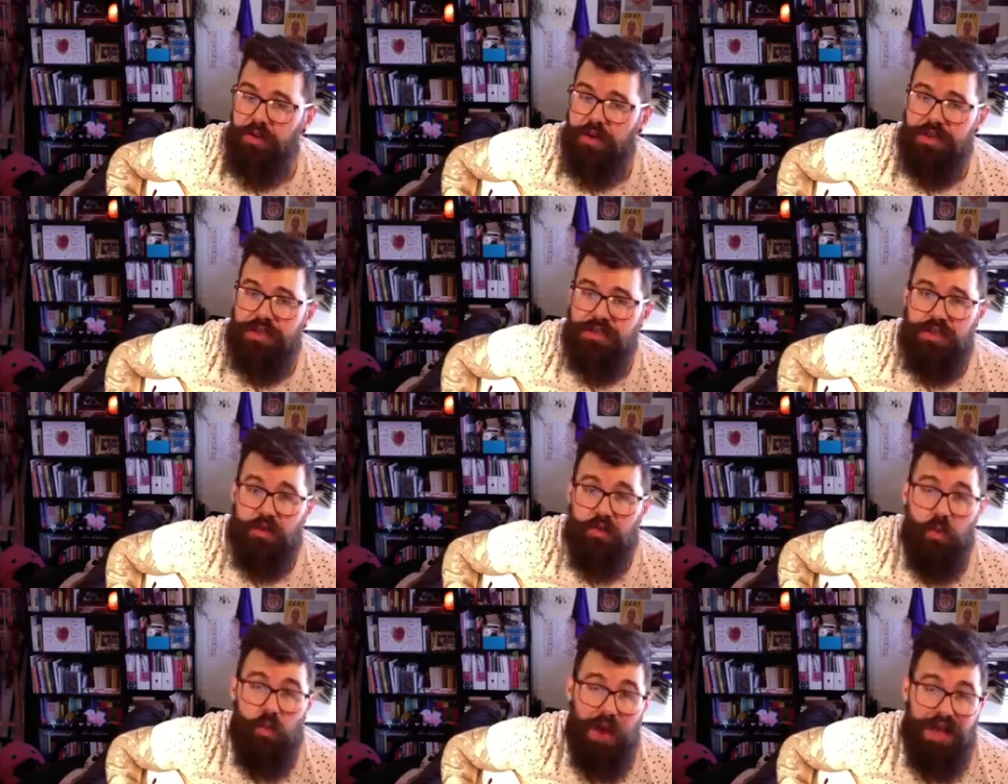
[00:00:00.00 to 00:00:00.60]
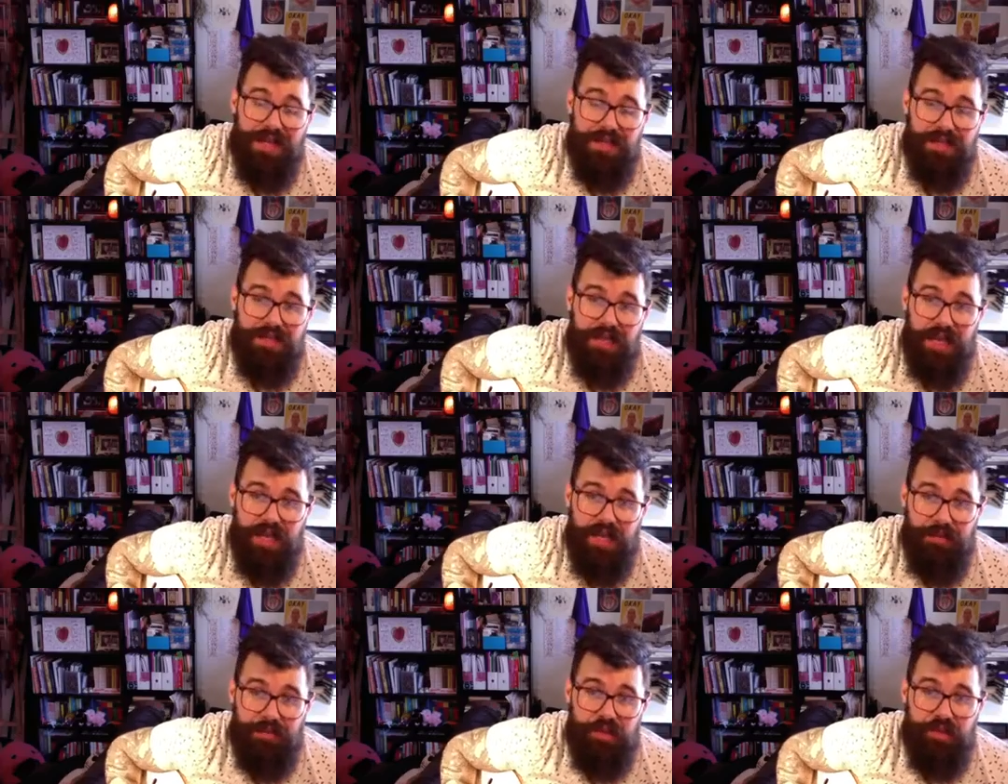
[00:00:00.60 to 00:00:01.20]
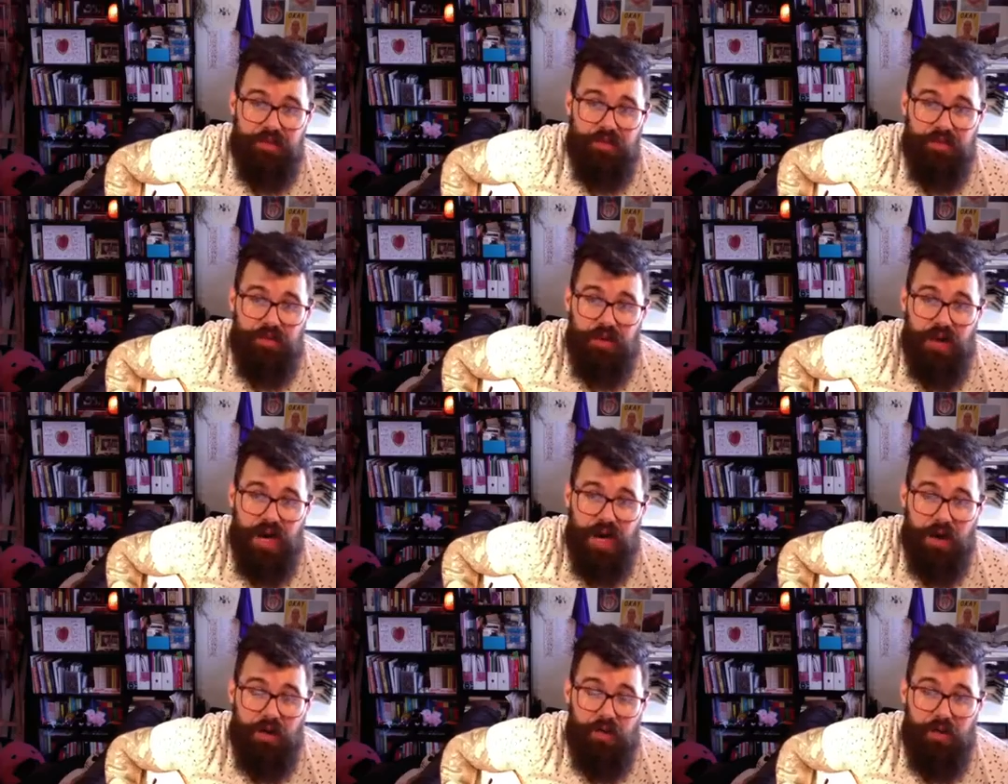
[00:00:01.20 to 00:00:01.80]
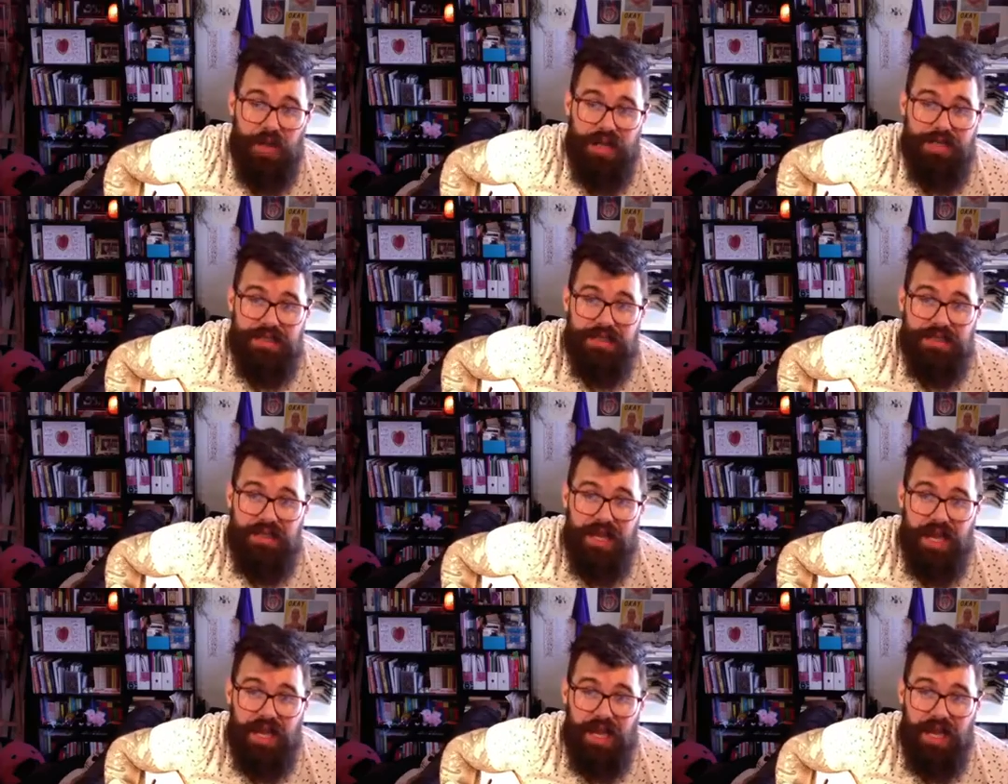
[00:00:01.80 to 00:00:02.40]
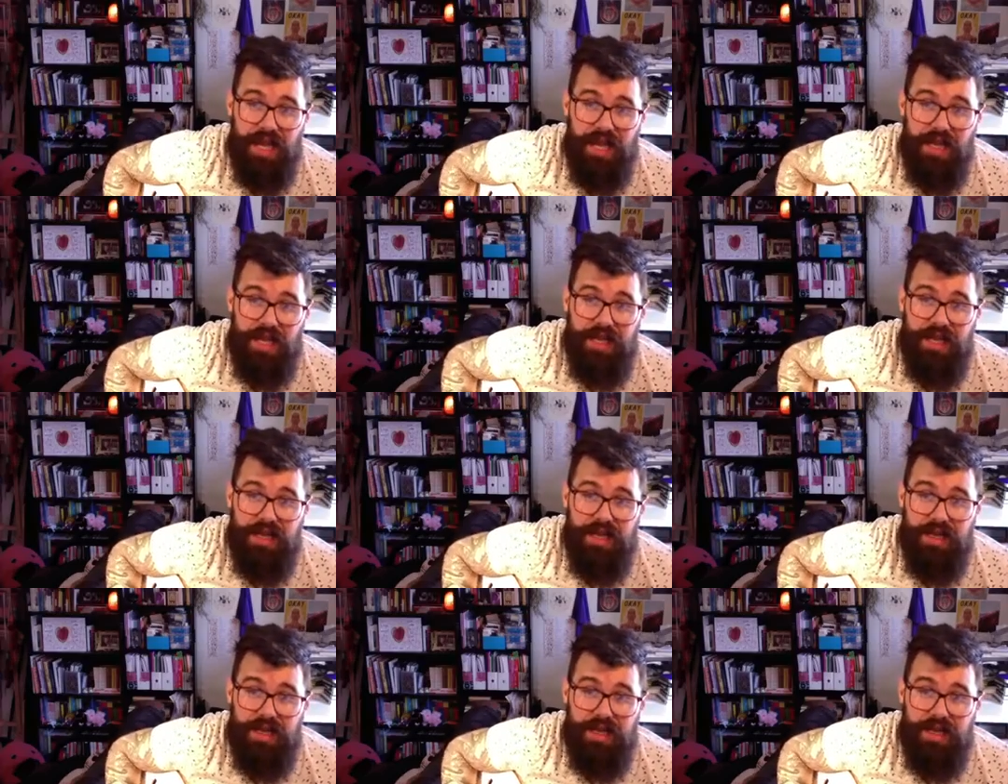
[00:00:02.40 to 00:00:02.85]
of these on Wednesday. I'm going to do Wednesday